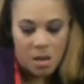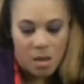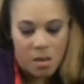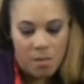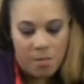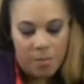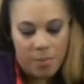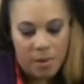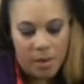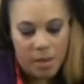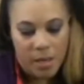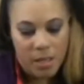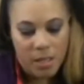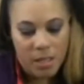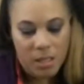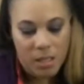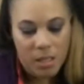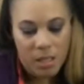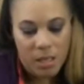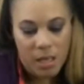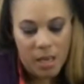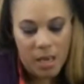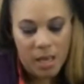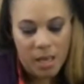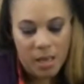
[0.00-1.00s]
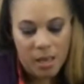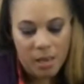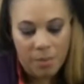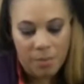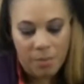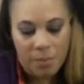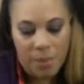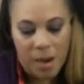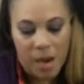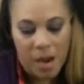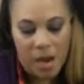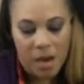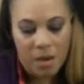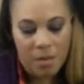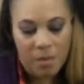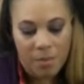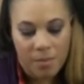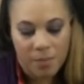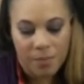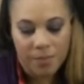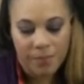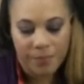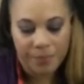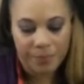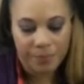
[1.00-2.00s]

and place it at the bottom